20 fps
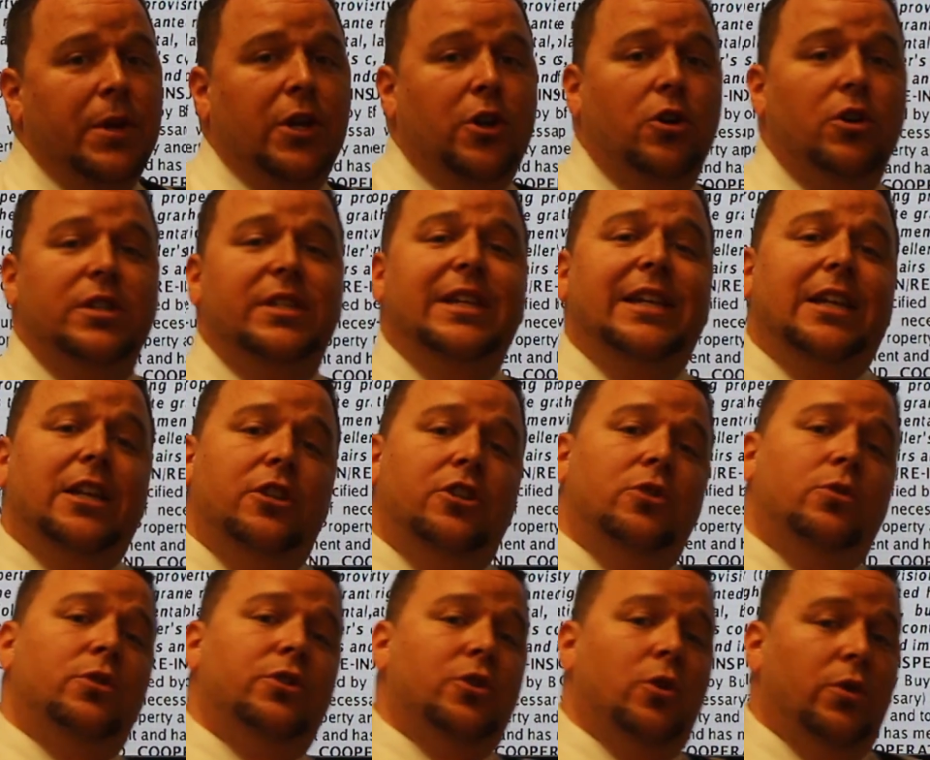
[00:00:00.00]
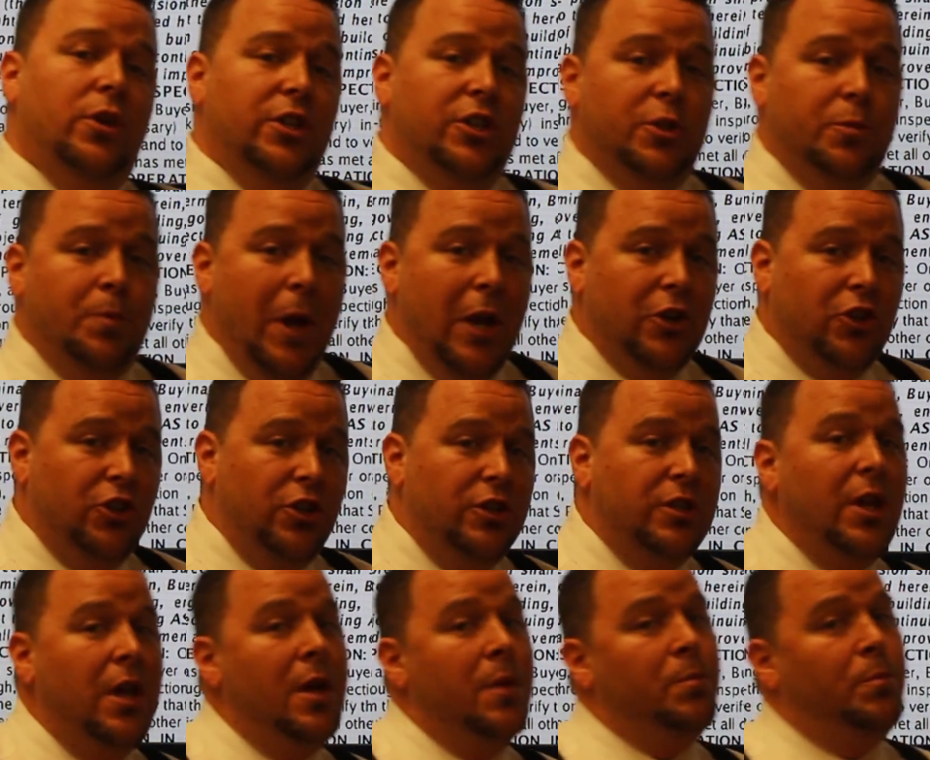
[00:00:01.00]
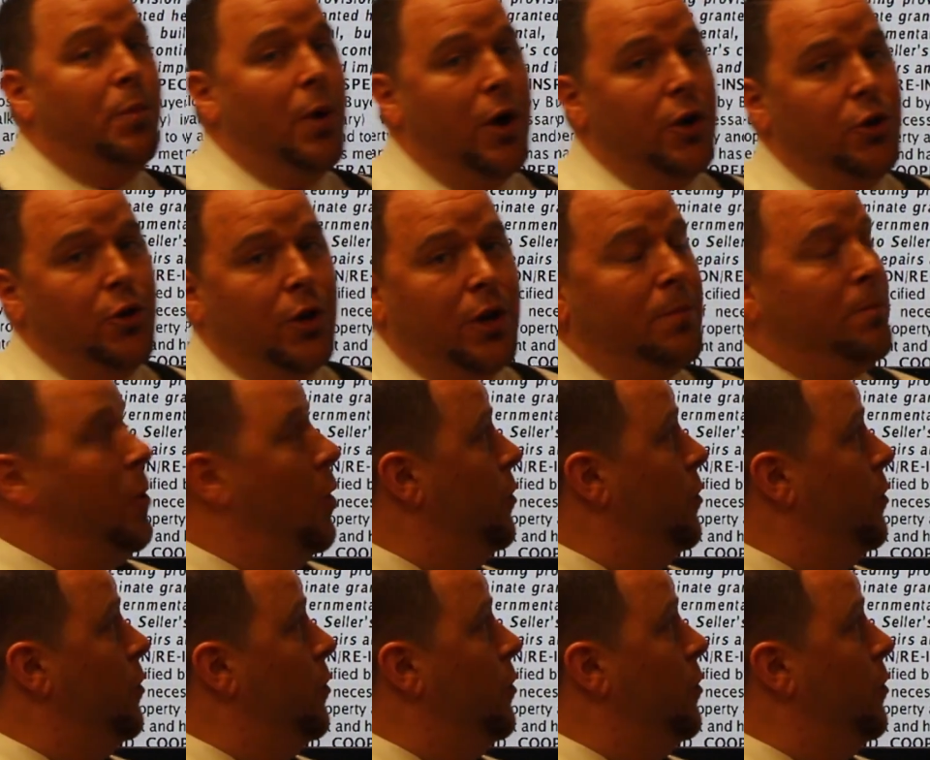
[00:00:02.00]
because he can do his own inspections, but you can